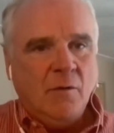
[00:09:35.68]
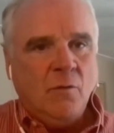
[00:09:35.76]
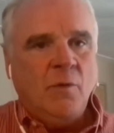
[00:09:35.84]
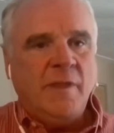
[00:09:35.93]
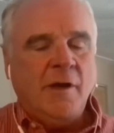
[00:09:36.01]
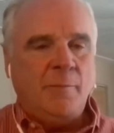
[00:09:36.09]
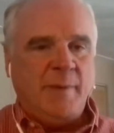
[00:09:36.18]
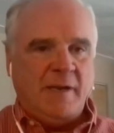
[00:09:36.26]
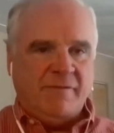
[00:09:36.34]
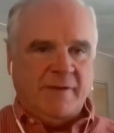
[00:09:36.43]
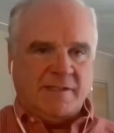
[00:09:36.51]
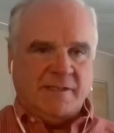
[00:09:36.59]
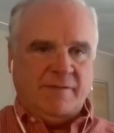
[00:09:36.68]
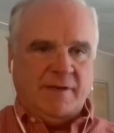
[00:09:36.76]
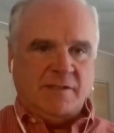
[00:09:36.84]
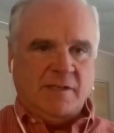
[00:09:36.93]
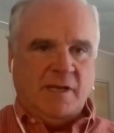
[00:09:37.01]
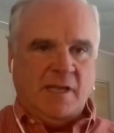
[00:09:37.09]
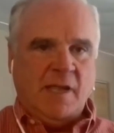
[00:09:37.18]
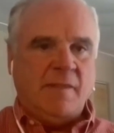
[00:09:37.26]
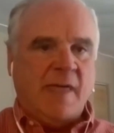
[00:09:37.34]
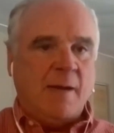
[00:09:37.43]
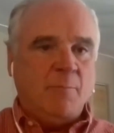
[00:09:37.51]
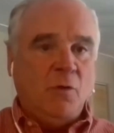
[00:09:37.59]
without being face to face.
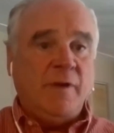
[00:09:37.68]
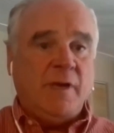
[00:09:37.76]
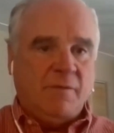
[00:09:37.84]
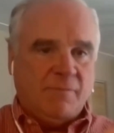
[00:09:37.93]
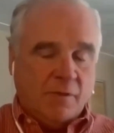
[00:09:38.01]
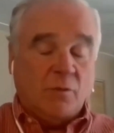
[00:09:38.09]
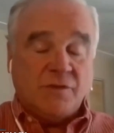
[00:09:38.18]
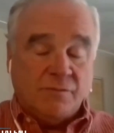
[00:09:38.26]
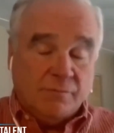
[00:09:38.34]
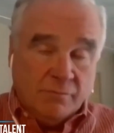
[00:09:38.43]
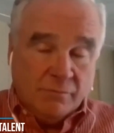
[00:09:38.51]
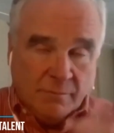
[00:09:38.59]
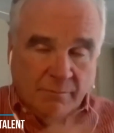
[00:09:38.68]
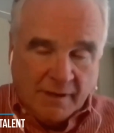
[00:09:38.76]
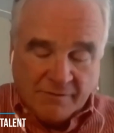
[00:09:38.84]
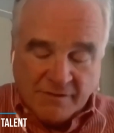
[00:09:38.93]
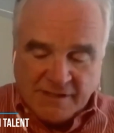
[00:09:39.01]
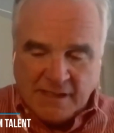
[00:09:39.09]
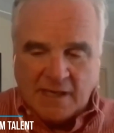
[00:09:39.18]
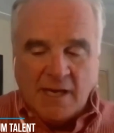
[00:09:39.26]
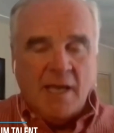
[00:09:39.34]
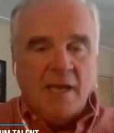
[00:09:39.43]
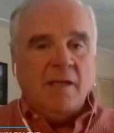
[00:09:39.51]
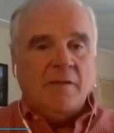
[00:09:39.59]
And that movie, for those haven't seen
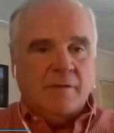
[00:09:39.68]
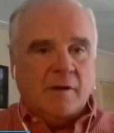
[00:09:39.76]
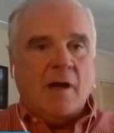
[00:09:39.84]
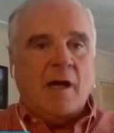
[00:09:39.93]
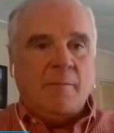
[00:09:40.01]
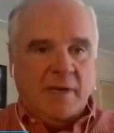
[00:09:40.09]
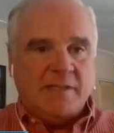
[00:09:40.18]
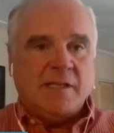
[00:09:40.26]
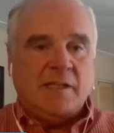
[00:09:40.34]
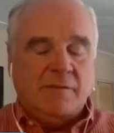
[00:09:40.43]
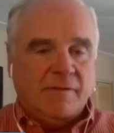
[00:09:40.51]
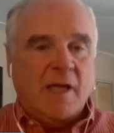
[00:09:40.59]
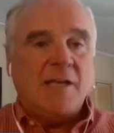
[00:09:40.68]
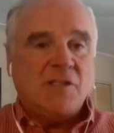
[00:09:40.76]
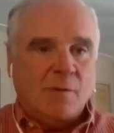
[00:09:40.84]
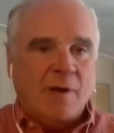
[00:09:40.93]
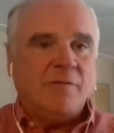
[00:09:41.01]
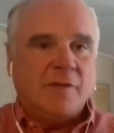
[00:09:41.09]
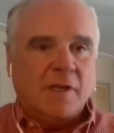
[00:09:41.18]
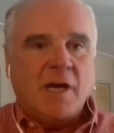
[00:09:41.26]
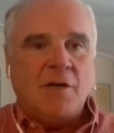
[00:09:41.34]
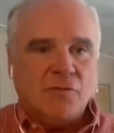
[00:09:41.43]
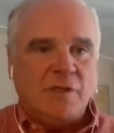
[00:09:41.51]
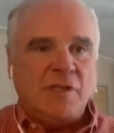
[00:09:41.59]
it, the guy basically flies around the
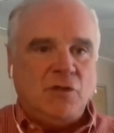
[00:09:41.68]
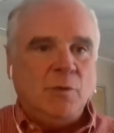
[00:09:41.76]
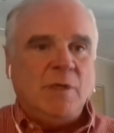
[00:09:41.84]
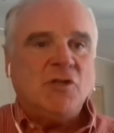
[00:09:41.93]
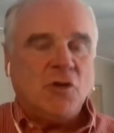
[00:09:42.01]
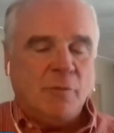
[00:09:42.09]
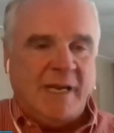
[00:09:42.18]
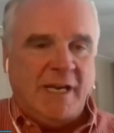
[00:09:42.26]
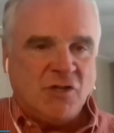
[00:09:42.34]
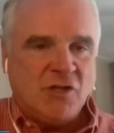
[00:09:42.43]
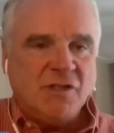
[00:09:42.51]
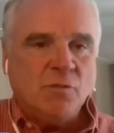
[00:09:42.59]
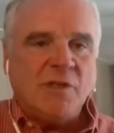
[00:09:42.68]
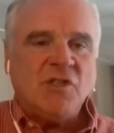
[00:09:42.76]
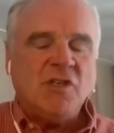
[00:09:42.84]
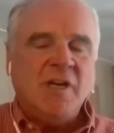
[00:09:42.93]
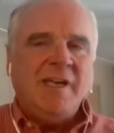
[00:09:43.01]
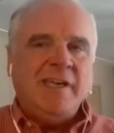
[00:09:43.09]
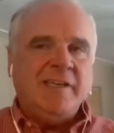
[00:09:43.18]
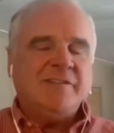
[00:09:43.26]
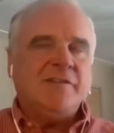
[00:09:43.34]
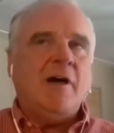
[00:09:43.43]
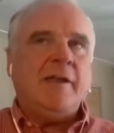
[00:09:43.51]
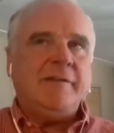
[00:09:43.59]
country doing terminations, which
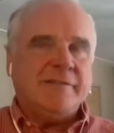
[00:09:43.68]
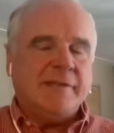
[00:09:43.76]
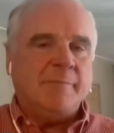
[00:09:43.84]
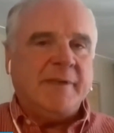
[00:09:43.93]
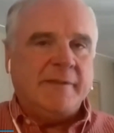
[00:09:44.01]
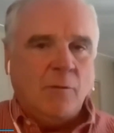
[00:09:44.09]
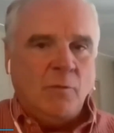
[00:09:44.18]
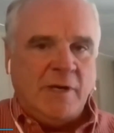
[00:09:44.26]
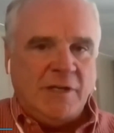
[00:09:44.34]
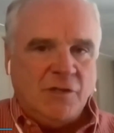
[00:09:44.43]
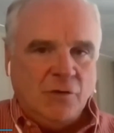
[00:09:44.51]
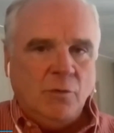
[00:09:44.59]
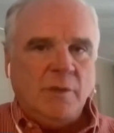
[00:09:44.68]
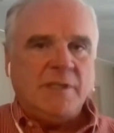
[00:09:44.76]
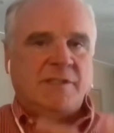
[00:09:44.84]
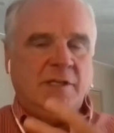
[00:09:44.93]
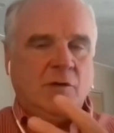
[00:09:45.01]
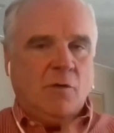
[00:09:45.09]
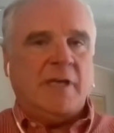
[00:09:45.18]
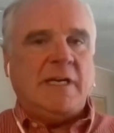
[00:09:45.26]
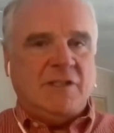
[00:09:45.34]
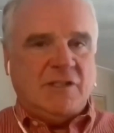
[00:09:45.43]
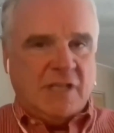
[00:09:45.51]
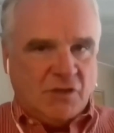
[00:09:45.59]
is not something that we do. It's the
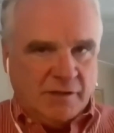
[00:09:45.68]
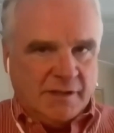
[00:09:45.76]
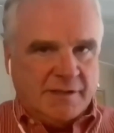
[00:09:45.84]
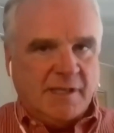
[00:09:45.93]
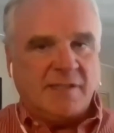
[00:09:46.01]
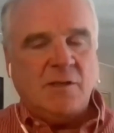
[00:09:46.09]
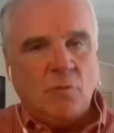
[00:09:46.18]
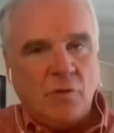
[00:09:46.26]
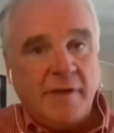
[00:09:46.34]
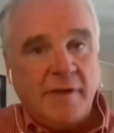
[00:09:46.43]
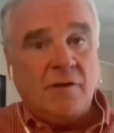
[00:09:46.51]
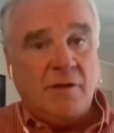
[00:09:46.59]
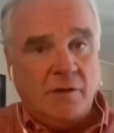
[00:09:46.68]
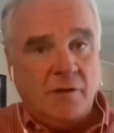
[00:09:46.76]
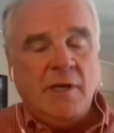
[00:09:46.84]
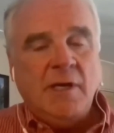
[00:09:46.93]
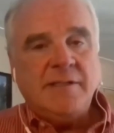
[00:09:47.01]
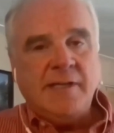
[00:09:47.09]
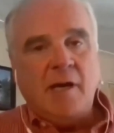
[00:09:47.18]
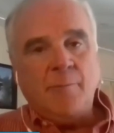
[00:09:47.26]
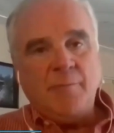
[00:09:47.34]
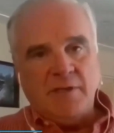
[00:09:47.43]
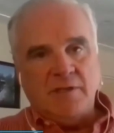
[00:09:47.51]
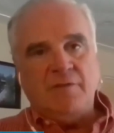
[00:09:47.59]
organization that does it. We're there to
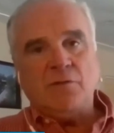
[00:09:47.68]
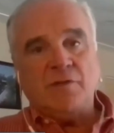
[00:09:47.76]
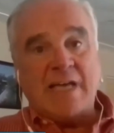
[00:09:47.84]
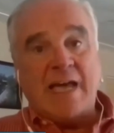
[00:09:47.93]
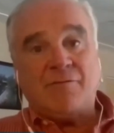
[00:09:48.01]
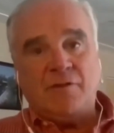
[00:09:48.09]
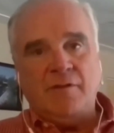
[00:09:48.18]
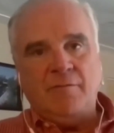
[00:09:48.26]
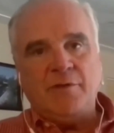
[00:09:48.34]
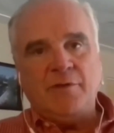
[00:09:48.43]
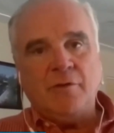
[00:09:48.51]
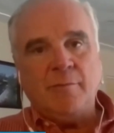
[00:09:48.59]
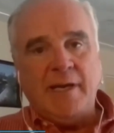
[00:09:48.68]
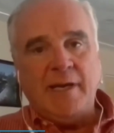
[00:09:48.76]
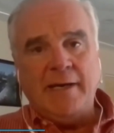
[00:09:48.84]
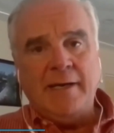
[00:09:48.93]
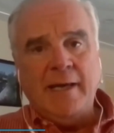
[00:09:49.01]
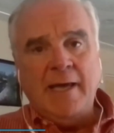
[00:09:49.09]
help the individuals after they've been terminated.